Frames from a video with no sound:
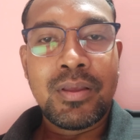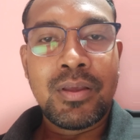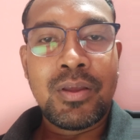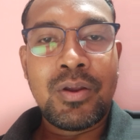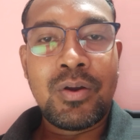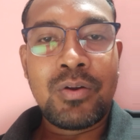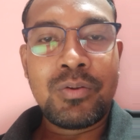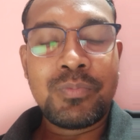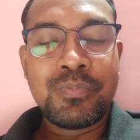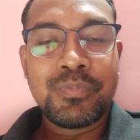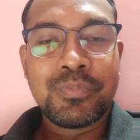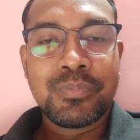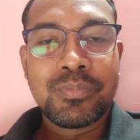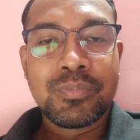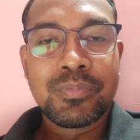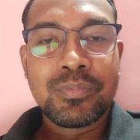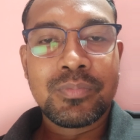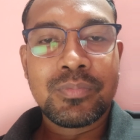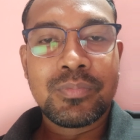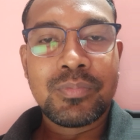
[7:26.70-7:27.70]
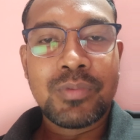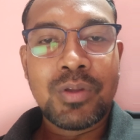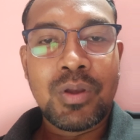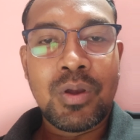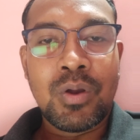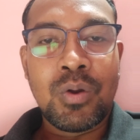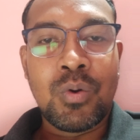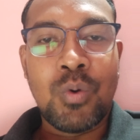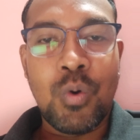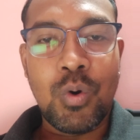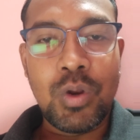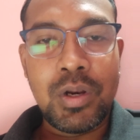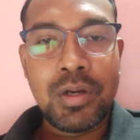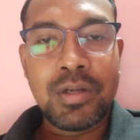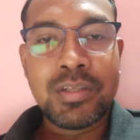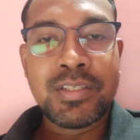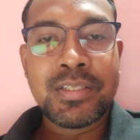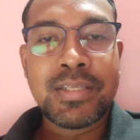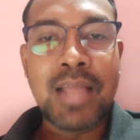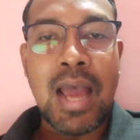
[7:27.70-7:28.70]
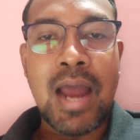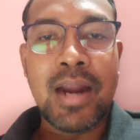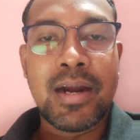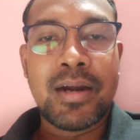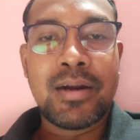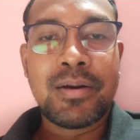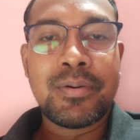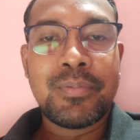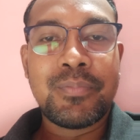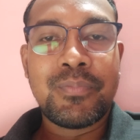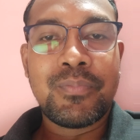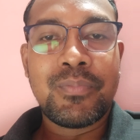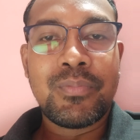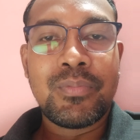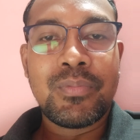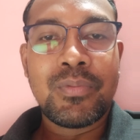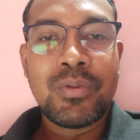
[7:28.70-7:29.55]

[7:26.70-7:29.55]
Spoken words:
you know gold star,